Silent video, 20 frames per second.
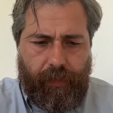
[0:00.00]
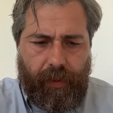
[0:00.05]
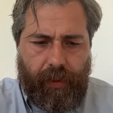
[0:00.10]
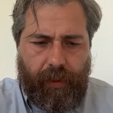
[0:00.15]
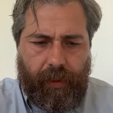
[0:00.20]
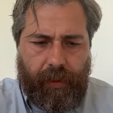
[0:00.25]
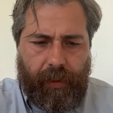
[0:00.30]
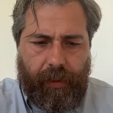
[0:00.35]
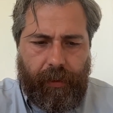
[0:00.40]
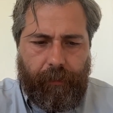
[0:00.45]

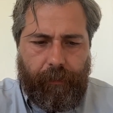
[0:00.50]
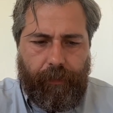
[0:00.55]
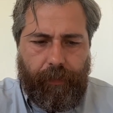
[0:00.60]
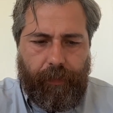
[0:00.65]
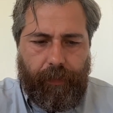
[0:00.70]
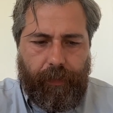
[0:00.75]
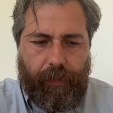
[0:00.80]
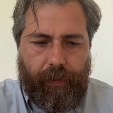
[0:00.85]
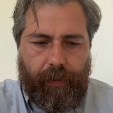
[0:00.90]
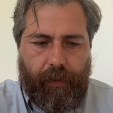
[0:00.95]
um,
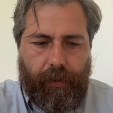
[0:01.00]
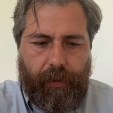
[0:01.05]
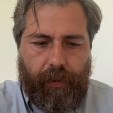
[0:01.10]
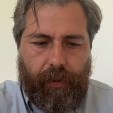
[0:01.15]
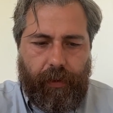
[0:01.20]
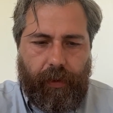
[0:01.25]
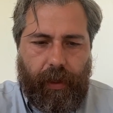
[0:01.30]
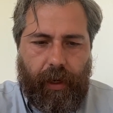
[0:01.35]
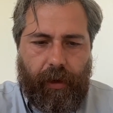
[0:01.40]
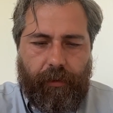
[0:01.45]

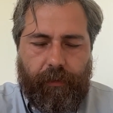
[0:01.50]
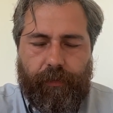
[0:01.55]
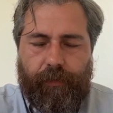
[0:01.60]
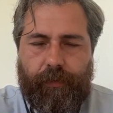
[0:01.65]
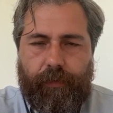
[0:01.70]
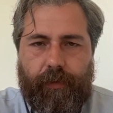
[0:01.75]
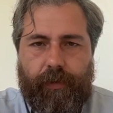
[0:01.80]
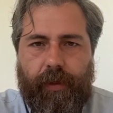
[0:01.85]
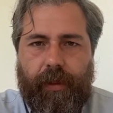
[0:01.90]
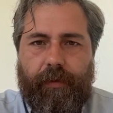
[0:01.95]
our
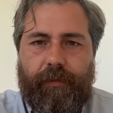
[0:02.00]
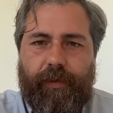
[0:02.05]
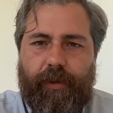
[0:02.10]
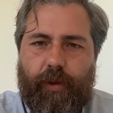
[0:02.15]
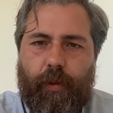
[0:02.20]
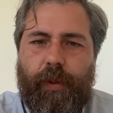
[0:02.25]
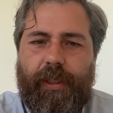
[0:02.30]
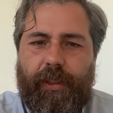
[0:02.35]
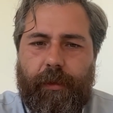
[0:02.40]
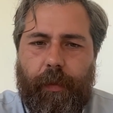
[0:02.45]
kind of
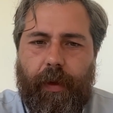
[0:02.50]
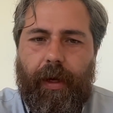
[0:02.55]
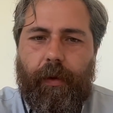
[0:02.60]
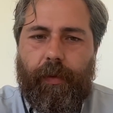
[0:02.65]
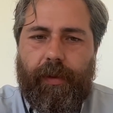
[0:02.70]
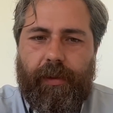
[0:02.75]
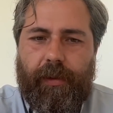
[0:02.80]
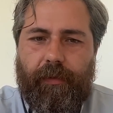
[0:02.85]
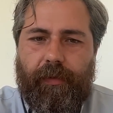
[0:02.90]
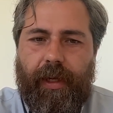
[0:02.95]
sweet spot
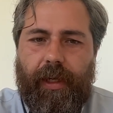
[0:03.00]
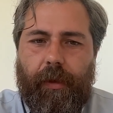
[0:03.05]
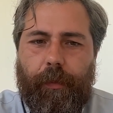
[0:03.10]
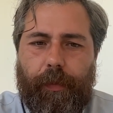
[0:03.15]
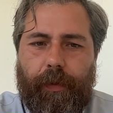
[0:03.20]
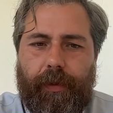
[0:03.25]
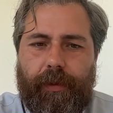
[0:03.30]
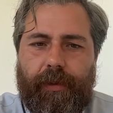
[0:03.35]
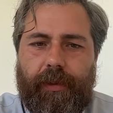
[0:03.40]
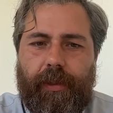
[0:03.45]
with
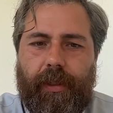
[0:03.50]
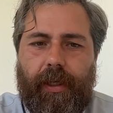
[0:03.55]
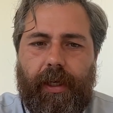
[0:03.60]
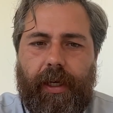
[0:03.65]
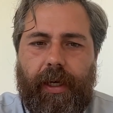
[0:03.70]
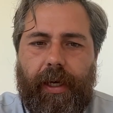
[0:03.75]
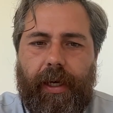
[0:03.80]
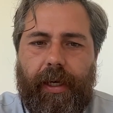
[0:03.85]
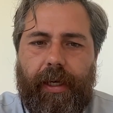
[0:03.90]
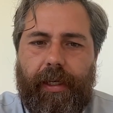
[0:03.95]
developers
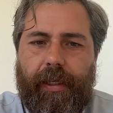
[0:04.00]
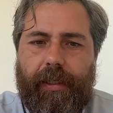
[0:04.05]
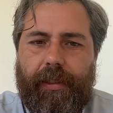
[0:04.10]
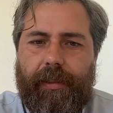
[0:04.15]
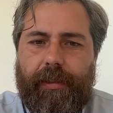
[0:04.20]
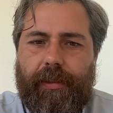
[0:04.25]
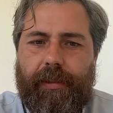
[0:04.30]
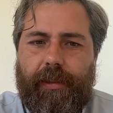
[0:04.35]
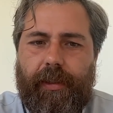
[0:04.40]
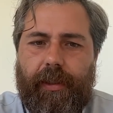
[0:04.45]

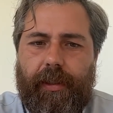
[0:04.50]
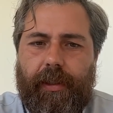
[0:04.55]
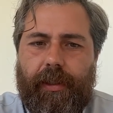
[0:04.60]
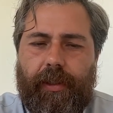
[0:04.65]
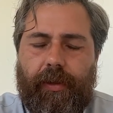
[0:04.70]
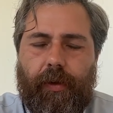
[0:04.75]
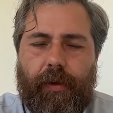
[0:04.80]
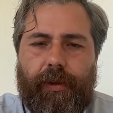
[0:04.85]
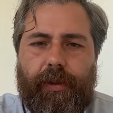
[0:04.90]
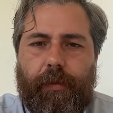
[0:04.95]
is
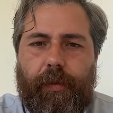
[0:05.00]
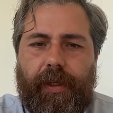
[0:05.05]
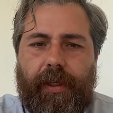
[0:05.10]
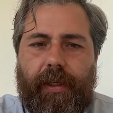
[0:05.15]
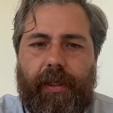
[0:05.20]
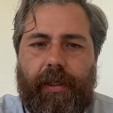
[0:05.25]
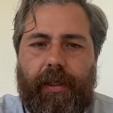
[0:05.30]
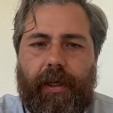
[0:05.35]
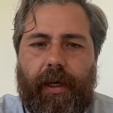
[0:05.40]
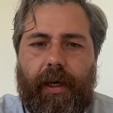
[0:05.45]
going to
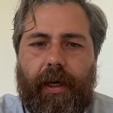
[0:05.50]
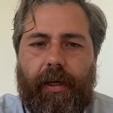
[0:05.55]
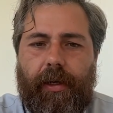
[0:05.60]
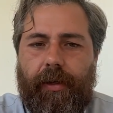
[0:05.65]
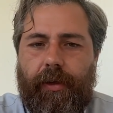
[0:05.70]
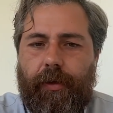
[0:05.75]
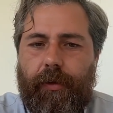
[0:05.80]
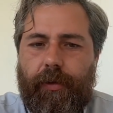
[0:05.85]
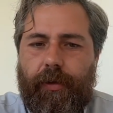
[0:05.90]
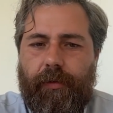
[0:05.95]
be uh,
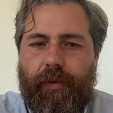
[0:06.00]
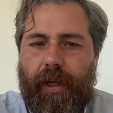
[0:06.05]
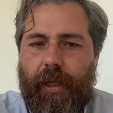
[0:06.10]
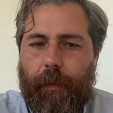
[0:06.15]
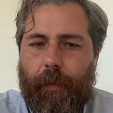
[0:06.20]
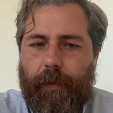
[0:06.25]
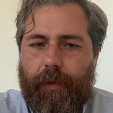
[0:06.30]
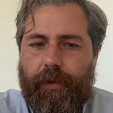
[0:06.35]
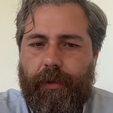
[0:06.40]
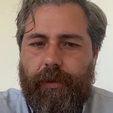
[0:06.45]
new
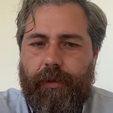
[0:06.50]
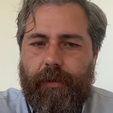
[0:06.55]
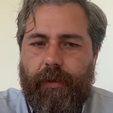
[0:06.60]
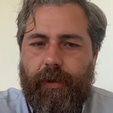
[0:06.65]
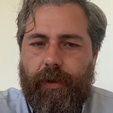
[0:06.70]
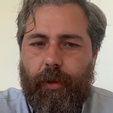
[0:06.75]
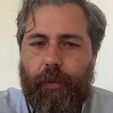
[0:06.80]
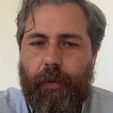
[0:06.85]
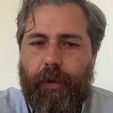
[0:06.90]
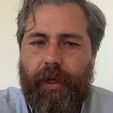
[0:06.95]
developers to
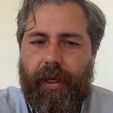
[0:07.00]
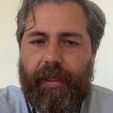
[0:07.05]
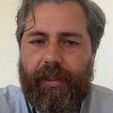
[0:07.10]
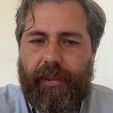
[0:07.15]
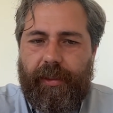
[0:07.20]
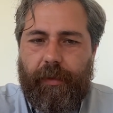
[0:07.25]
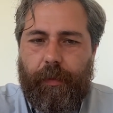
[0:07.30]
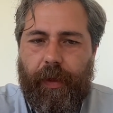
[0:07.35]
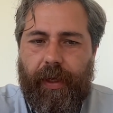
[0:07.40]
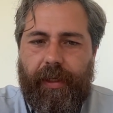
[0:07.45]
the
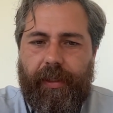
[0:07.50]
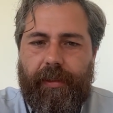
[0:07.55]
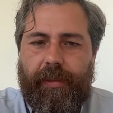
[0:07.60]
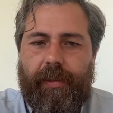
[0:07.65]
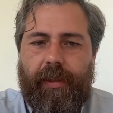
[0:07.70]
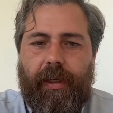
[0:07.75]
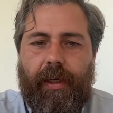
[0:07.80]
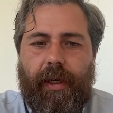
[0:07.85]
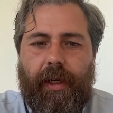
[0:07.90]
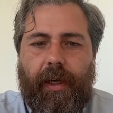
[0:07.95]
Kubernetes
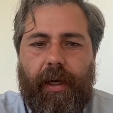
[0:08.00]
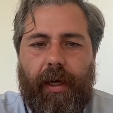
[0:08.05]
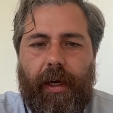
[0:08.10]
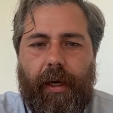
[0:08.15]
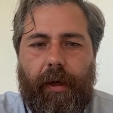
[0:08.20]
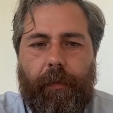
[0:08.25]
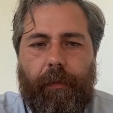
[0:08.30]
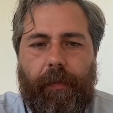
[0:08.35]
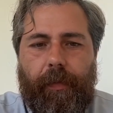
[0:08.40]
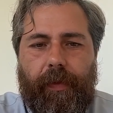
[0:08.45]
space
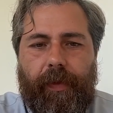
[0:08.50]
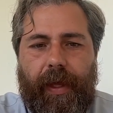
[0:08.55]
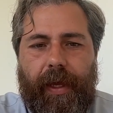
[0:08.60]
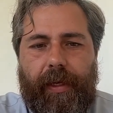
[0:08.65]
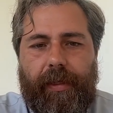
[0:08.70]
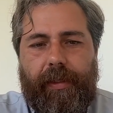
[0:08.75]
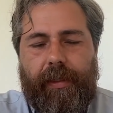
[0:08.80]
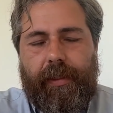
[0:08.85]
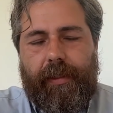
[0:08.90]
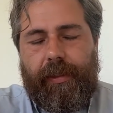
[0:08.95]
um,
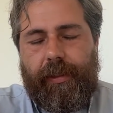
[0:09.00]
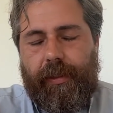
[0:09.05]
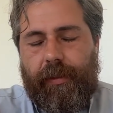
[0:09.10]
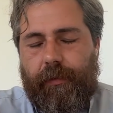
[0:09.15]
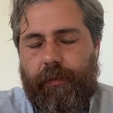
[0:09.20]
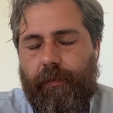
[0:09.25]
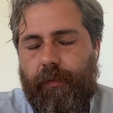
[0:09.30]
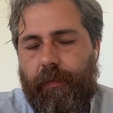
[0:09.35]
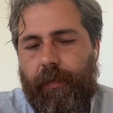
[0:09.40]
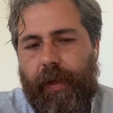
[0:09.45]
that you
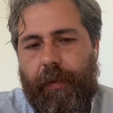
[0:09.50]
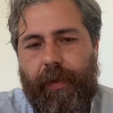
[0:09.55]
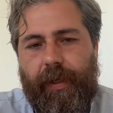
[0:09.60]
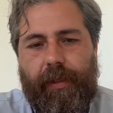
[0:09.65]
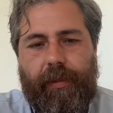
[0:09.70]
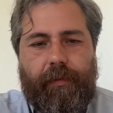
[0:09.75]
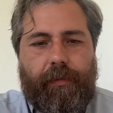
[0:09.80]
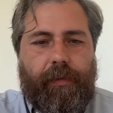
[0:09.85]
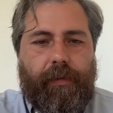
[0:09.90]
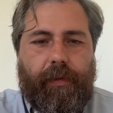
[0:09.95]
know
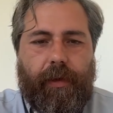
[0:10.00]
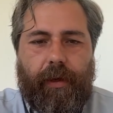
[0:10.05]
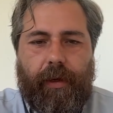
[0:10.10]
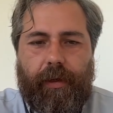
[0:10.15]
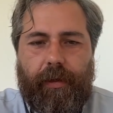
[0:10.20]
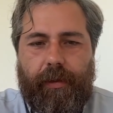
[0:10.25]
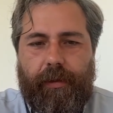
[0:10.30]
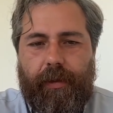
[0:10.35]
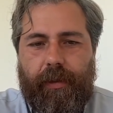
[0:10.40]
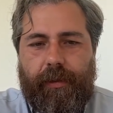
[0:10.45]
maybe
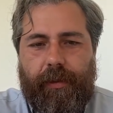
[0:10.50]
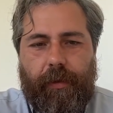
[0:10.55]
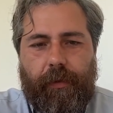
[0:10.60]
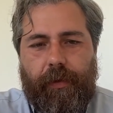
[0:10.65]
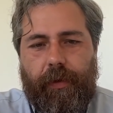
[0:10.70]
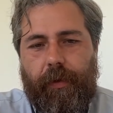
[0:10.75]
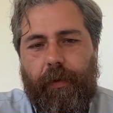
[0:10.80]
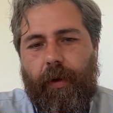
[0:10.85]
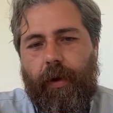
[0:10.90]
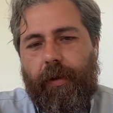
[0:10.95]
are,
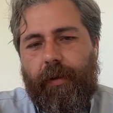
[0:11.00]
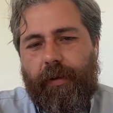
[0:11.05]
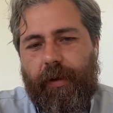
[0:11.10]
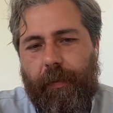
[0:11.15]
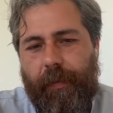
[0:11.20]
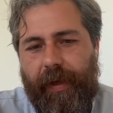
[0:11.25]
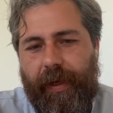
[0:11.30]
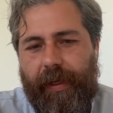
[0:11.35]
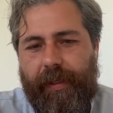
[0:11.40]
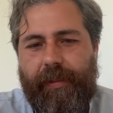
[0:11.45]
don't know all the
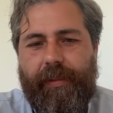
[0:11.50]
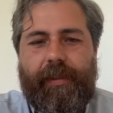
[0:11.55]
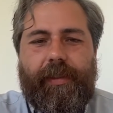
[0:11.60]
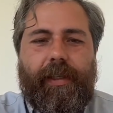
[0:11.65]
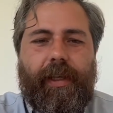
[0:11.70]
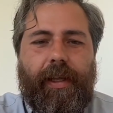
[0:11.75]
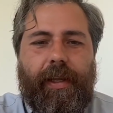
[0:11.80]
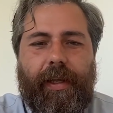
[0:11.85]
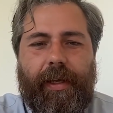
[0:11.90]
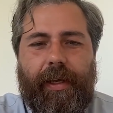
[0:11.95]
commands
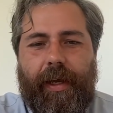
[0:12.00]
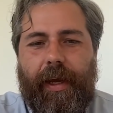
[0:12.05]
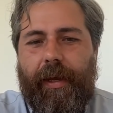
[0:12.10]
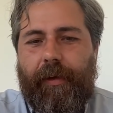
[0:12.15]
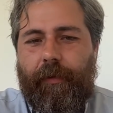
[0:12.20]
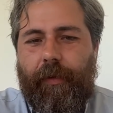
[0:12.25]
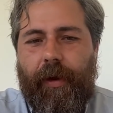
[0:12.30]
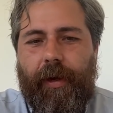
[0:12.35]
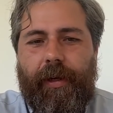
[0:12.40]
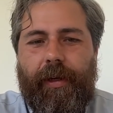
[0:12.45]
that they
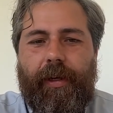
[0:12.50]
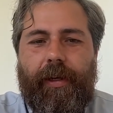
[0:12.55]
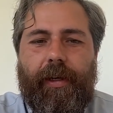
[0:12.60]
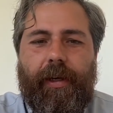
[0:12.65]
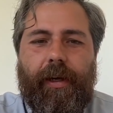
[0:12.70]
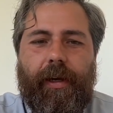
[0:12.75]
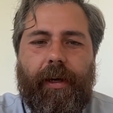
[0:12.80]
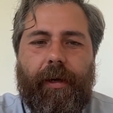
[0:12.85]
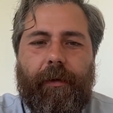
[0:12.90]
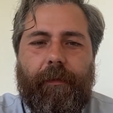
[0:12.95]
can run,
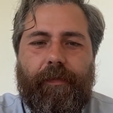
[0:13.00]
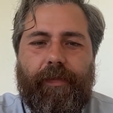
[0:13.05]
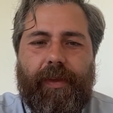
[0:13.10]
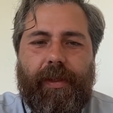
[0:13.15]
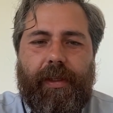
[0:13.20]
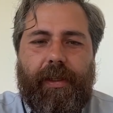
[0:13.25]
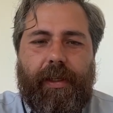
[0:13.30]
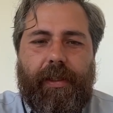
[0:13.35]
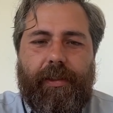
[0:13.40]
um,